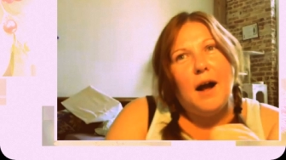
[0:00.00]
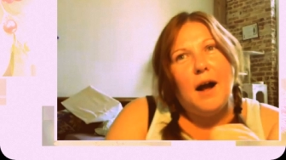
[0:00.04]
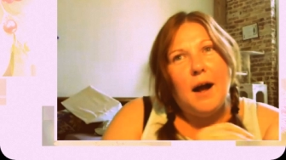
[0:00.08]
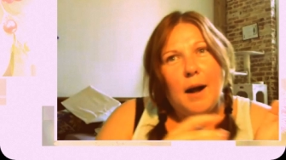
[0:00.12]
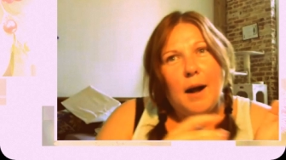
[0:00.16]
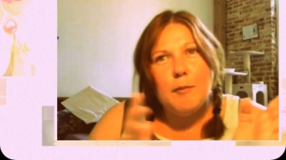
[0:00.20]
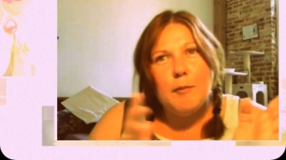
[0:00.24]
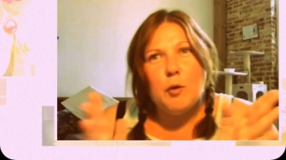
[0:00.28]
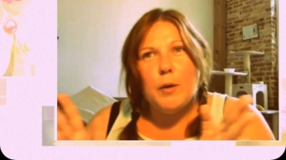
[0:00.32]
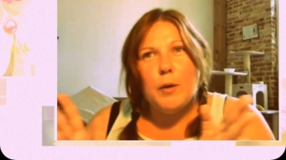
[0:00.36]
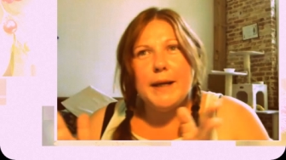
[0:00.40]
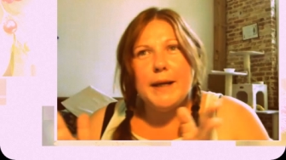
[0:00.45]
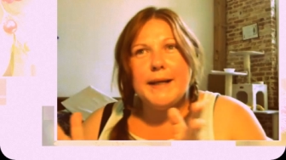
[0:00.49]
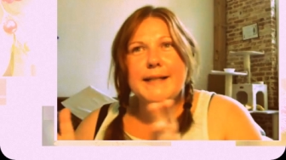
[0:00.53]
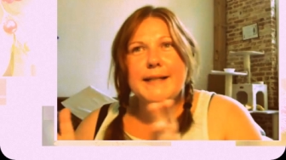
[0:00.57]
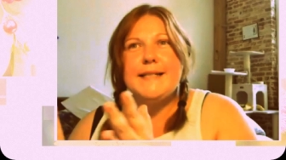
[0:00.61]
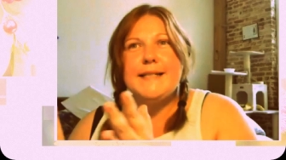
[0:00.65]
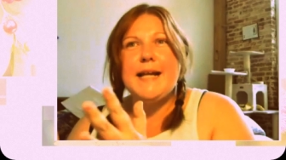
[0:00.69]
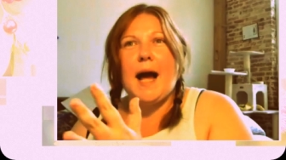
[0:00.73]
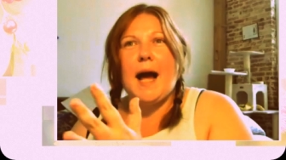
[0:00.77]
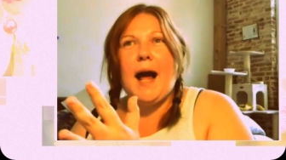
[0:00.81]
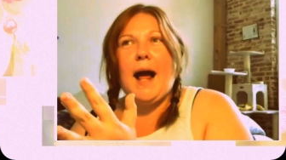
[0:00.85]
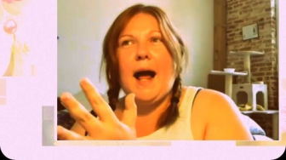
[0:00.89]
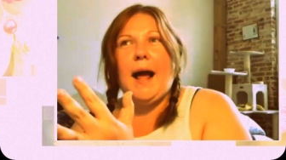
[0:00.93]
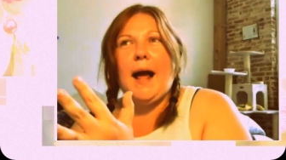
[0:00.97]
I'm going to
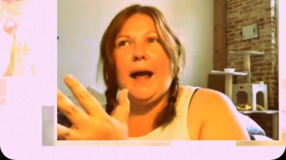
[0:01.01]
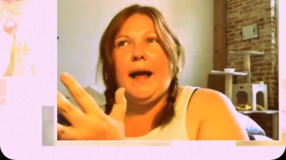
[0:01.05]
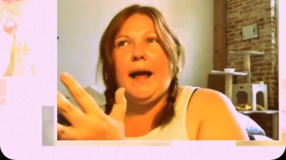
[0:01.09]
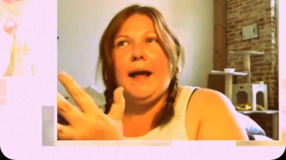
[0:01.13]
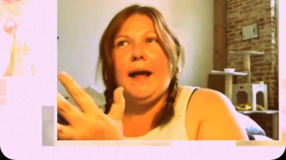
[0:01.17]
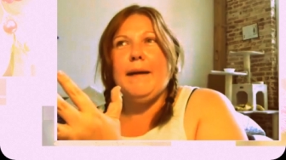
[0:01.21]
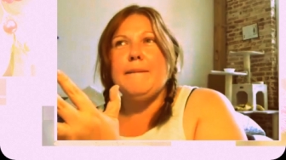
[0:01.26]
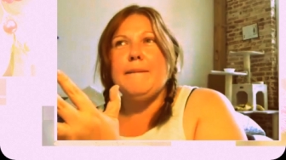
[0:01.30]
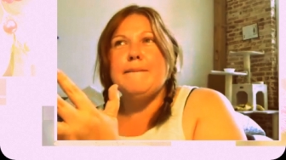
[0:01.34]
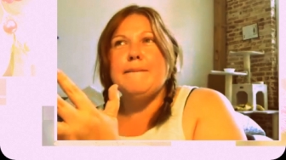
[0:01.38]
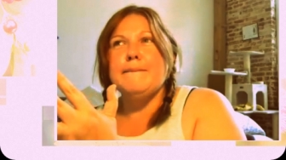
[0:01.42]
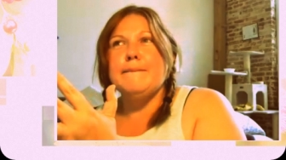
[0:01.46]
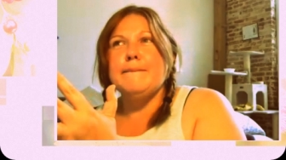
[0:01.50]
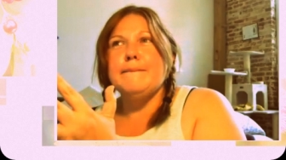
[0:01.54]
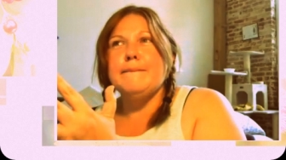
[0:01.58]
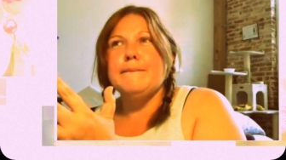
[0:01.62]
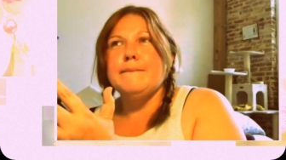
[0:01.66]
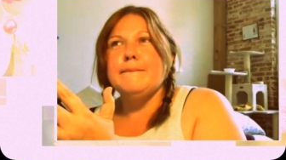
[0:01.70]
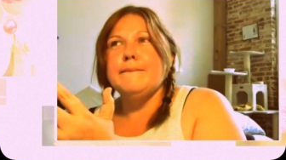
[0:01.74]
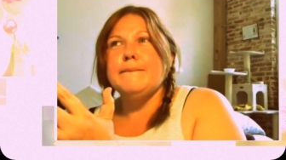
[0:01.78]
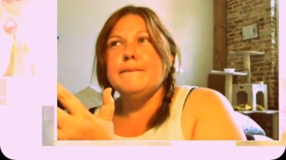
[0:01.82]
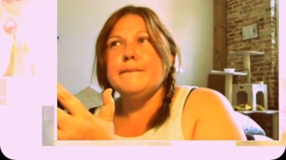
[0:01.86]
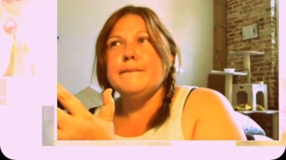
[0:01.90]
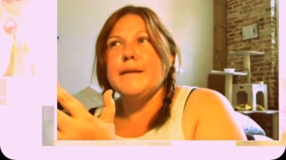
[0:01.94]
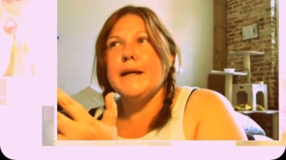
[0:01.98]
die
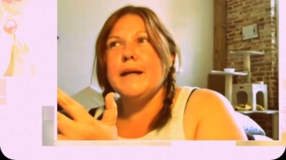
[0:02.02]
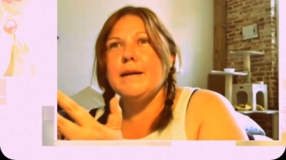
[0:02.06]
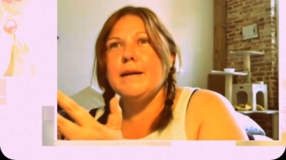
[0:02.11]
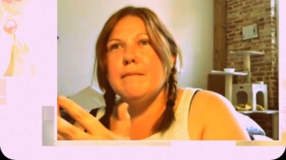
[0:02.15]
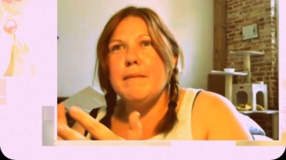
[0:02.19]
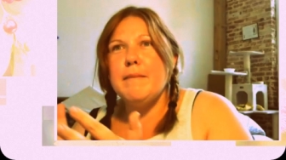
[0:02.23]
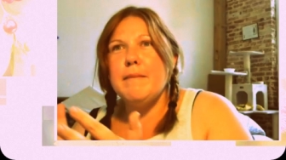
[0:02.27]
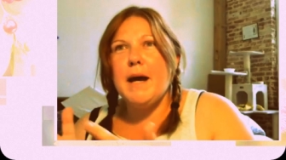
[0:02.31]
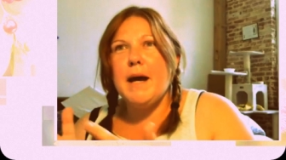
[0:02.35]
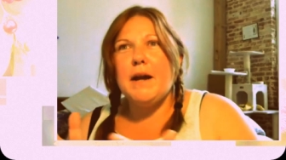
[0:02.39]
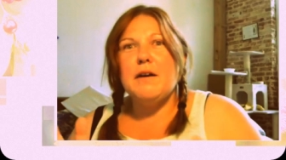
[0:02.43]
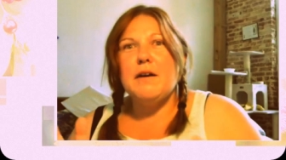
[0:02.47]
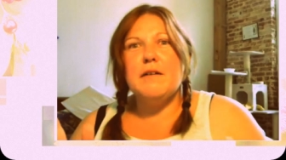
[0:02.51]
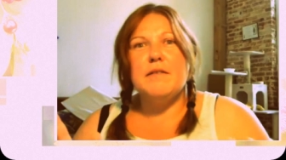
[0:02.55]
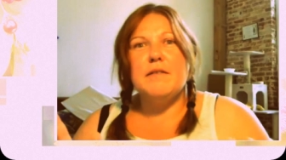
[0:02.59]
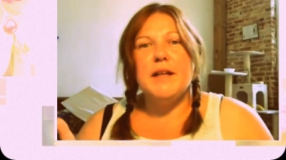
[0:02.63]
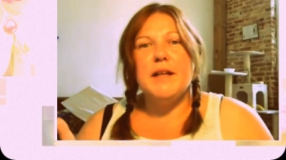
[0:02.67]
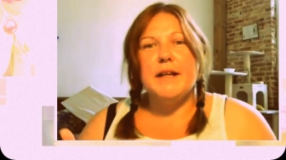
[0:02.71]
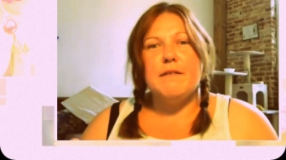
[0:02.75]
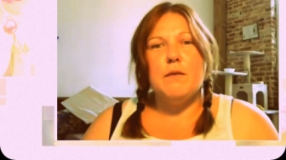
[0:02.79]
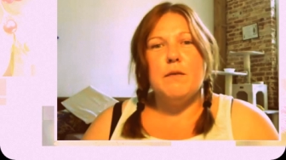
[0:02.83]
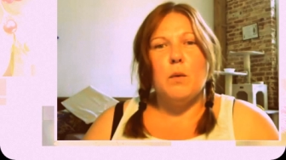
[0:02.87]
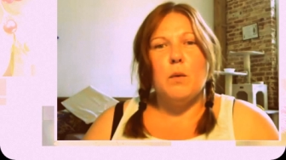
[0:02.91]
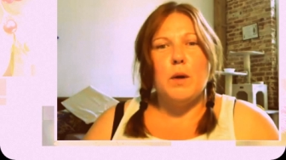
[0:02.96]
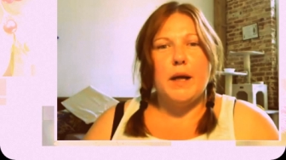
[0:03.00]
in a matter of
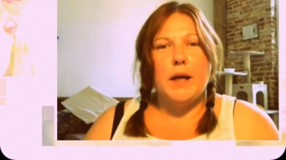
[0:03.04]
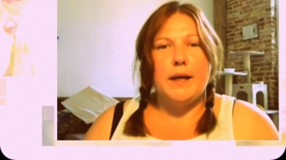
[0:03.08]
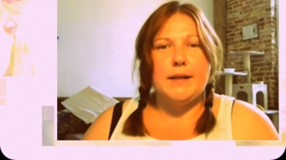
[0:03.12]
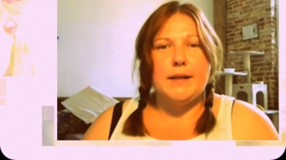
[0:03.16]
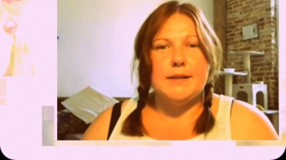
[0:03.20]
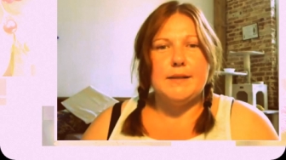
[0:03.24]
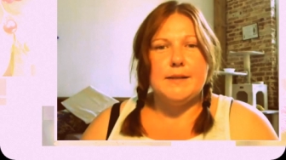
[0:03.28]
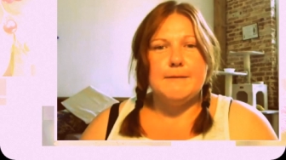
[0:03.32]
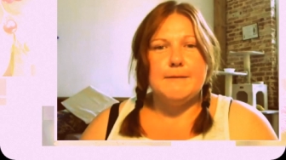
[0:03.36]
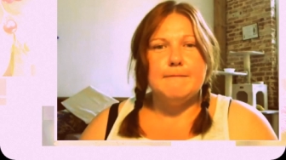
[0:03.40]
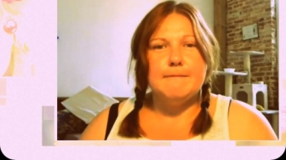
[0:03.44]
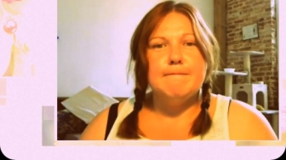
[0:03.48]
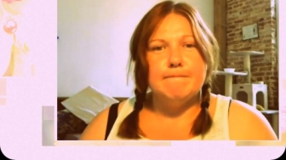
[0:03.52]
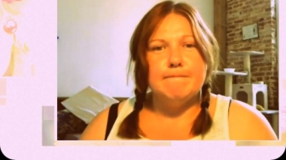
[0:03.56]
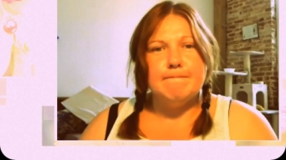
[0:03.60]
like 4 days.